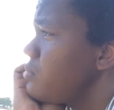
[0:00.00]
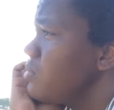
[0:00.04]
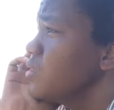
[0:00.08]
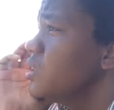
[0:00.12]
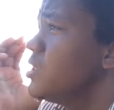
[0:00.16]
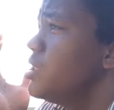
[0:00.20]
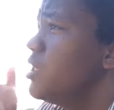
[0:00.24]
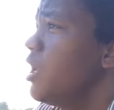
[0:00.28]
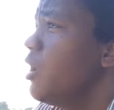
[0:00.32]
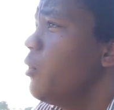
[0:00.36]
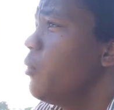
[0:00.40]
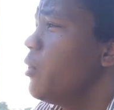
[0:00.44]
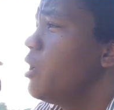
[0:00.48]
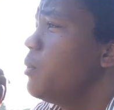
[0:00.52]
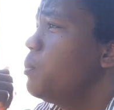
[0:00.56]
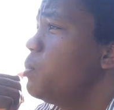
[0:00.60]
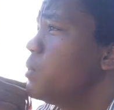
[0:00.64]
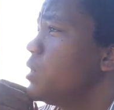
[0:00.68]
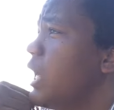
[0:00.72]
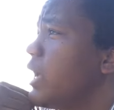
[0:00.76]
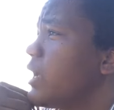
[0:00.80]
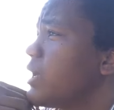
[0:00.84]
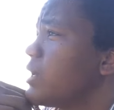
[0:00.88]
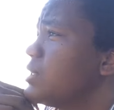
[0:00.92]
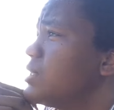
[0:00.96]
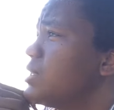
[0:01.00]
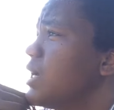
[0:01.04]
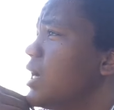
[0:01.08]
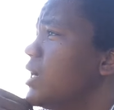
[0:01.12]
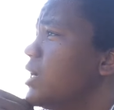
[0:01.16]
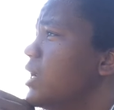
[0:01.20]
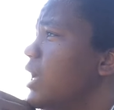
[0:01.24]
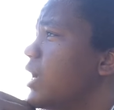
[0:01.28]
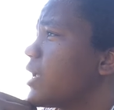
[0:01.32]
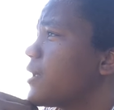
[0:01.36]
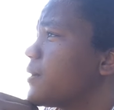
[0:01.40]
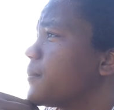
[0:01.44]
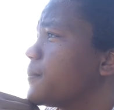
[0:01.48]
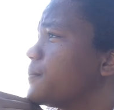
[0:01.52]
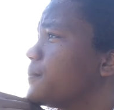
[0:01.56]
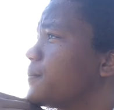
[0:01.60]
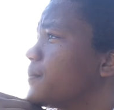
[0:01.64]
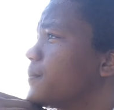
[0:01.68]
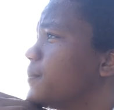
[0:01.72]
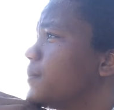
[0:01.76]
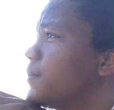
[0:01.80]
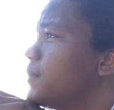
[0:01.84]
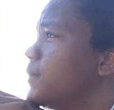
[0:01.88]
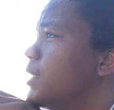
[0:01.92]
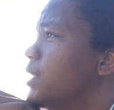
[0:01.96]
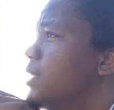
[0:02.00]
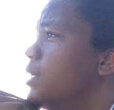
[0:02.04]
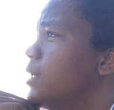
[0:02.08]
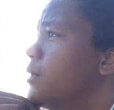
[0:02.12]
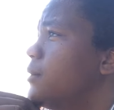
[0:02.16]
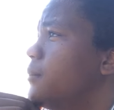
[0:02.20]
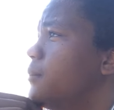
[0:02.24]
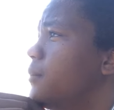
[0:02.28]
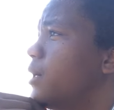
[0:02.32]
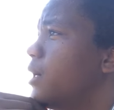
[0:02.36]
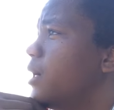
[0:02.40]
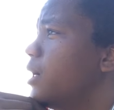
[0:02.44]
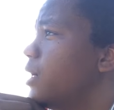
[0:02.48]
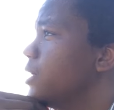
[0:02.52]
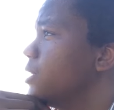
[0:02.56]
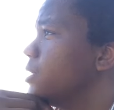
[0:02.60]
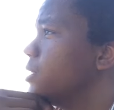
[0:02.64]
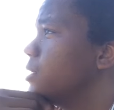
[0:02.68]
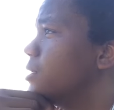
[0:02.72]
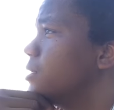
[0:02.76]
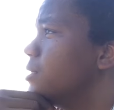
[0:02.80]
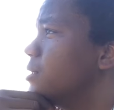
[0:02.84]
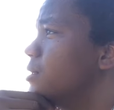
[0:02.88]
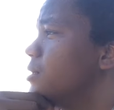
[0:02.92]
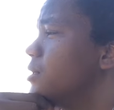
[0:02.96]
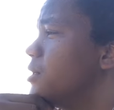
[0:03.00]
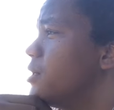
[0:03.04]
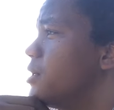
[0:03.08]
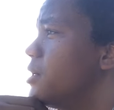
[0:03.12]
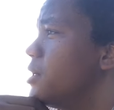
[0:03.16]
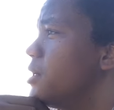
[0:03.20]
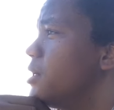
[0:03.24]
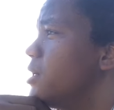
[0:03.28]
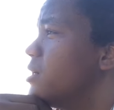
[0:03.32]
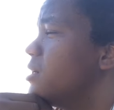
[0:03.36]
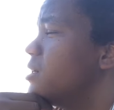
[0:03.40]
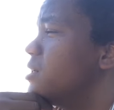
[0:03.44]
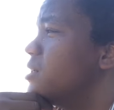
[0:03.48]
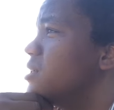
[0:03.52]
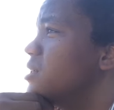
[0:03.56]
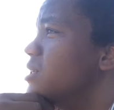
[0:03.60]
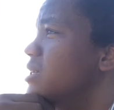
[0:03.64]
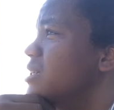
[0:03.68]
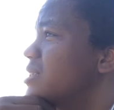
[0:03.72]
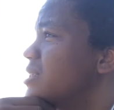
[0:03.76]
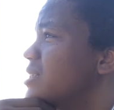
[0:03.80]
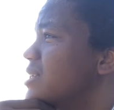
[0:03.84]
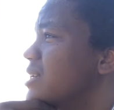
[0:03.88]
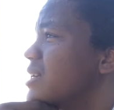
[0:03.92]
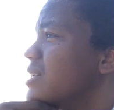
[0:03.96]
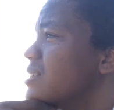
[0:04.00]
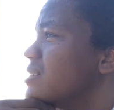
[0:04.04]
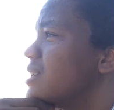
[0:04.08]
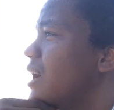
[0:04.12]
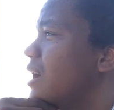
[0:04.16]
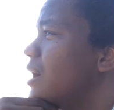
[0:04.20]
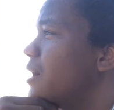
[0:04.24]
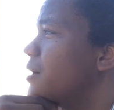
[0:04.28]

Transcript: yeah, when you put like it's all like, boy, this thing is